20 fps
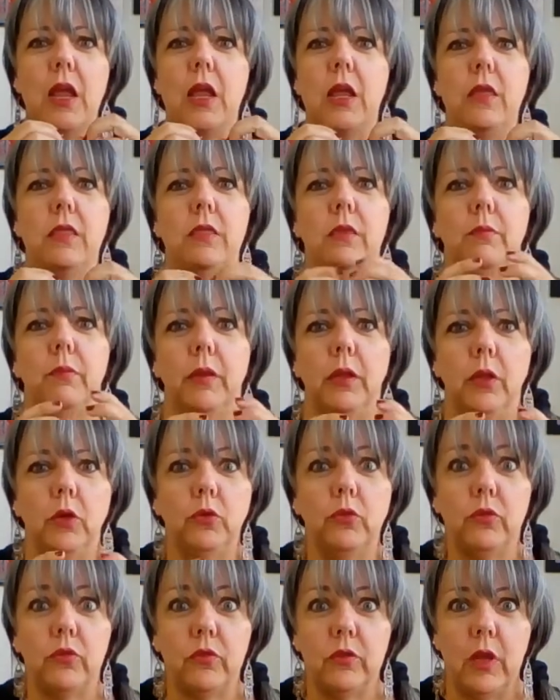and the
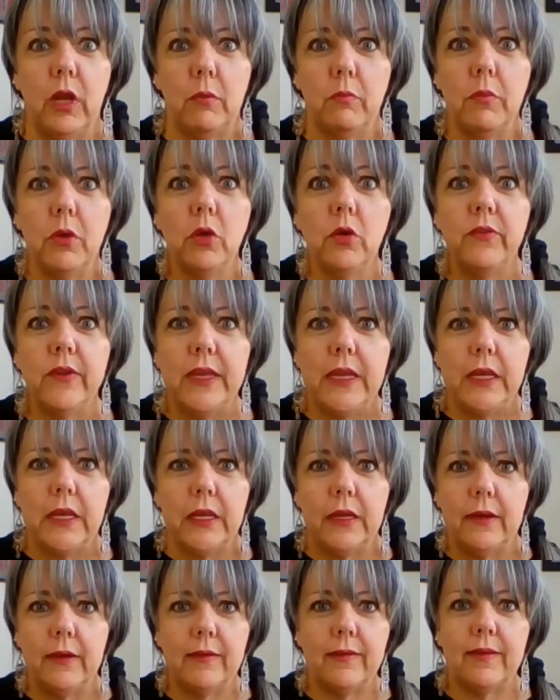balloon's not
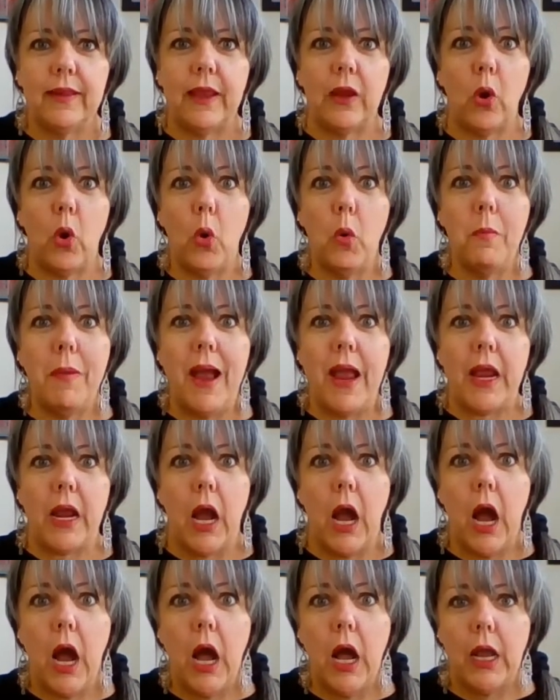moving and it's like, oh my
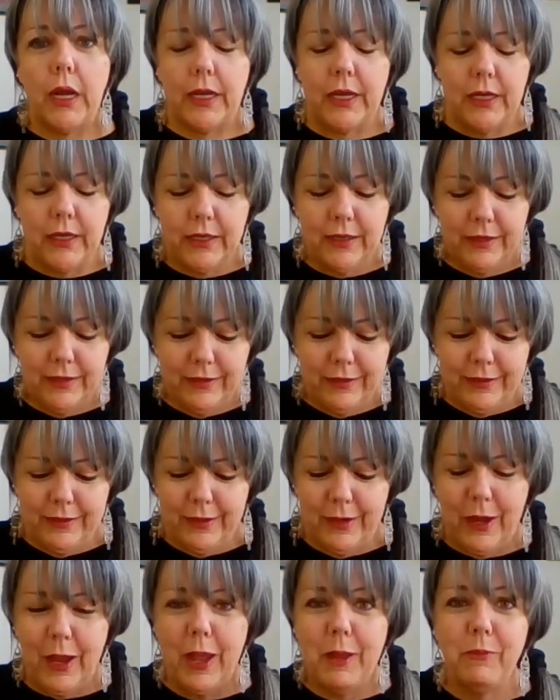God,
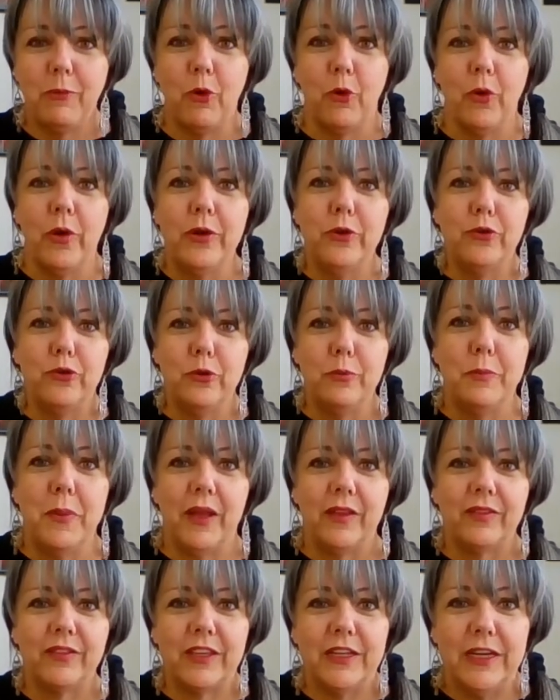I'm going to
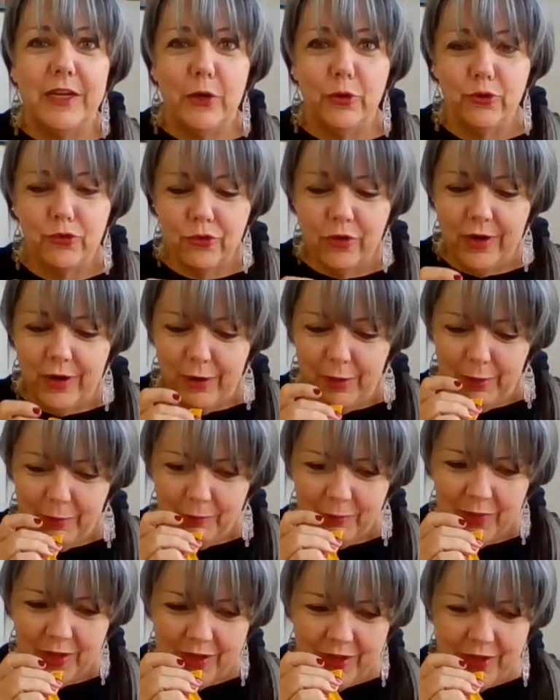bust an
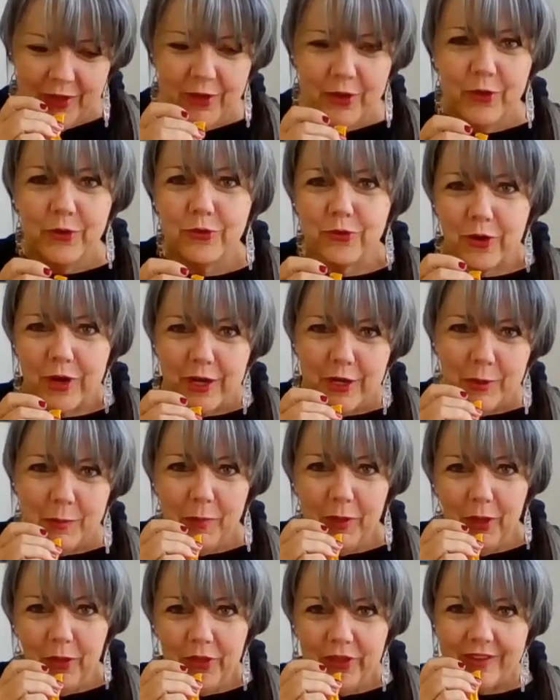eardrum trying to
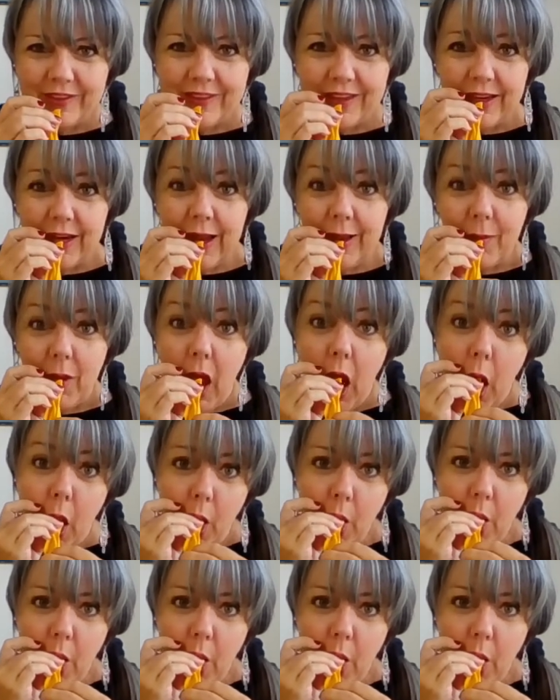blow this thing up.